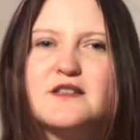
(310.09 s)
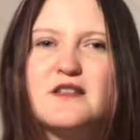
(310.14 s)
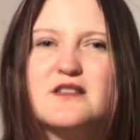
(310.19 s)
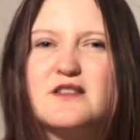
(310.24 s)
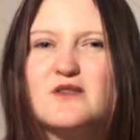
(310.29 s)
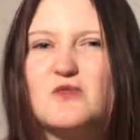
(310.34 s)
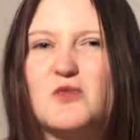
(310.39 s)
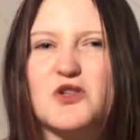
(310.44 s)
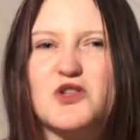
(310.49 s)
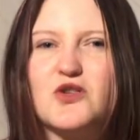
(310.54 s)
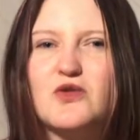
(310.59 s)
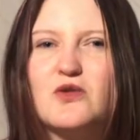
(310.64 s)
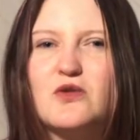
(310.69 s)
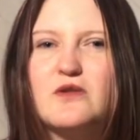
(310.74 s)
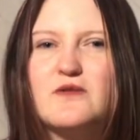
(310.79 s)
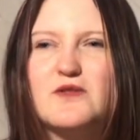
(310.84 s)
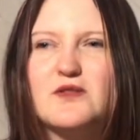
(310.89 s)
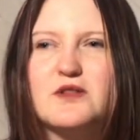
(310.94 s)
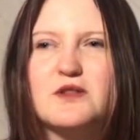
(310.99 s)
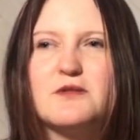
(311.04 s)
I didn't watch all
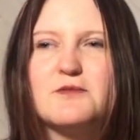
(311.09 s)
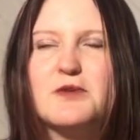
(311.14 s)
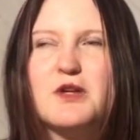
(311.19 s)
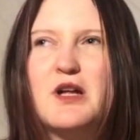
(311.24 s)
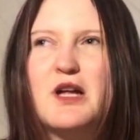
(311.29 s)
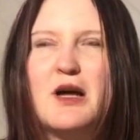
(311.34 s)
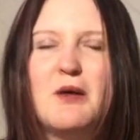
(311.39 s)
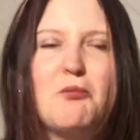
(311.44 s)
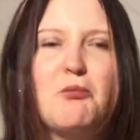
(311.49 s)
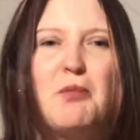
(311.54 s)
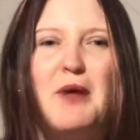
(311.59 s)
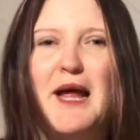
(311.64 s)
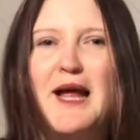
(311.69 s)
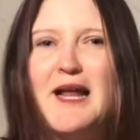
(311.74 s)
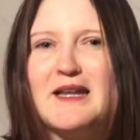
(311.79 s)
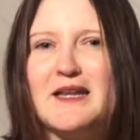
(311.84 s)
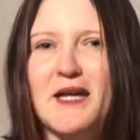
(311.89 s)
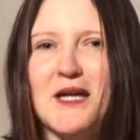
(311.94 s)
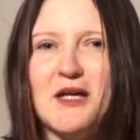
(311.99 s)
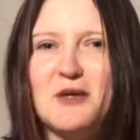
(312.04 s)
of it,
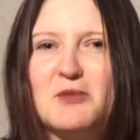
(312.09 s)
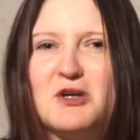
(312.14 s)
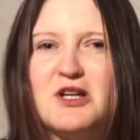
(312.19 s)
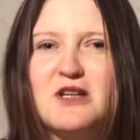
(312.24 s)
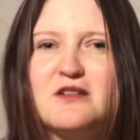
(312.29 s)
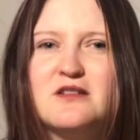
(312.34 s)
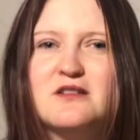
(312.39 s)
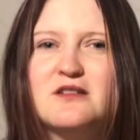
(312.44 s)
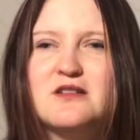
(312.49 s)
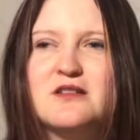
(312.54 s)
Pat Labor,